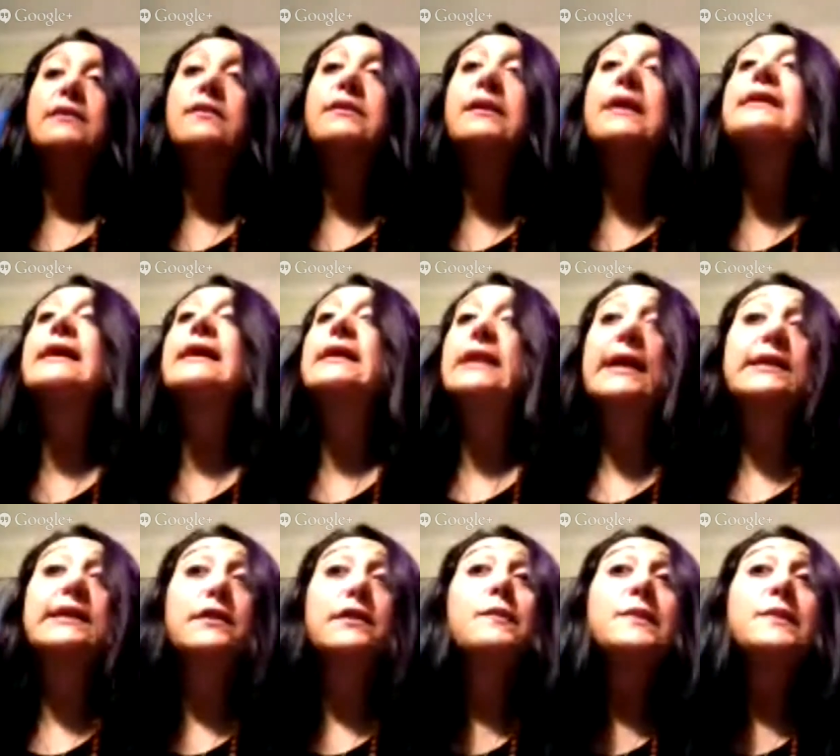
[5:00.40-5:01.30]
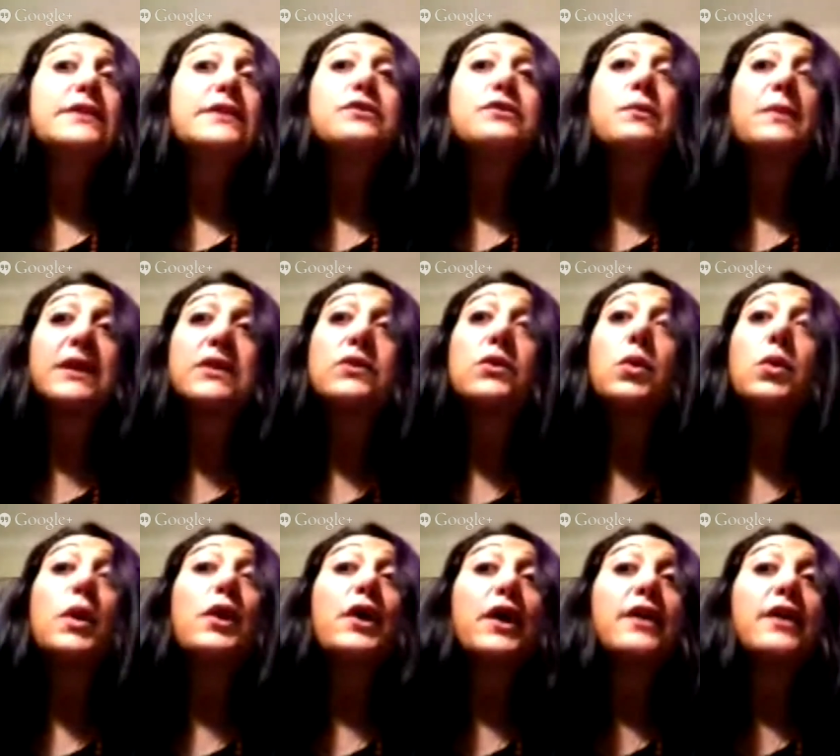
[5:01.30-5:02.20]
and said I'd like to speak
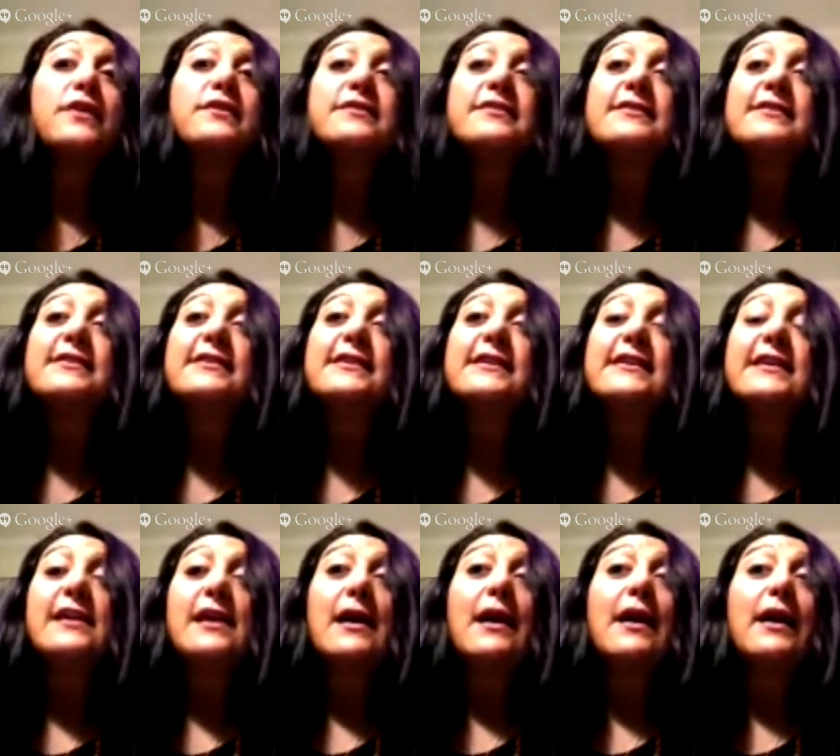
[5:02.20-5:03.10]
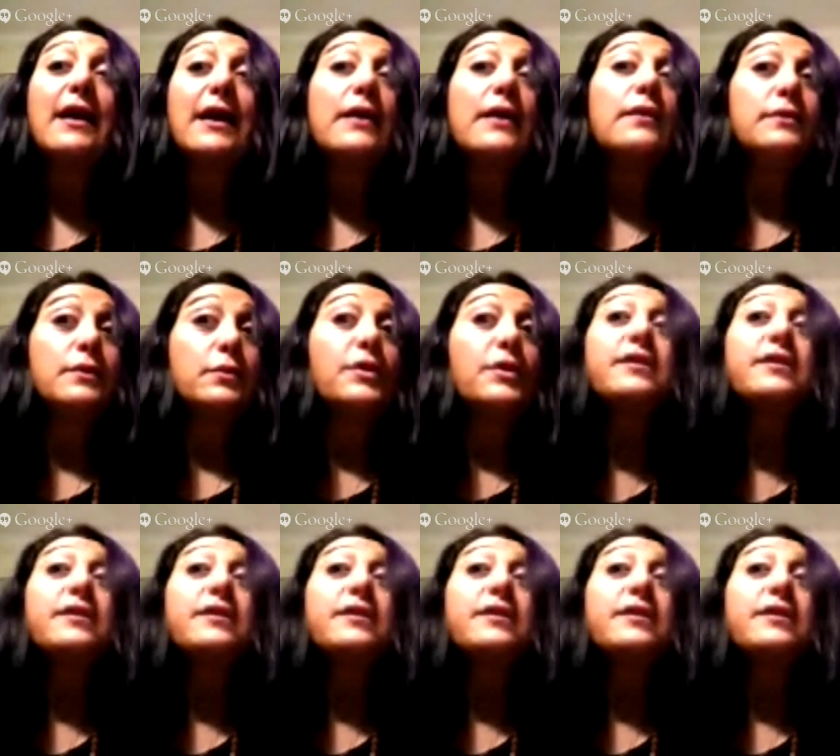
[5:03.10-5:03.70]
to my daughter. It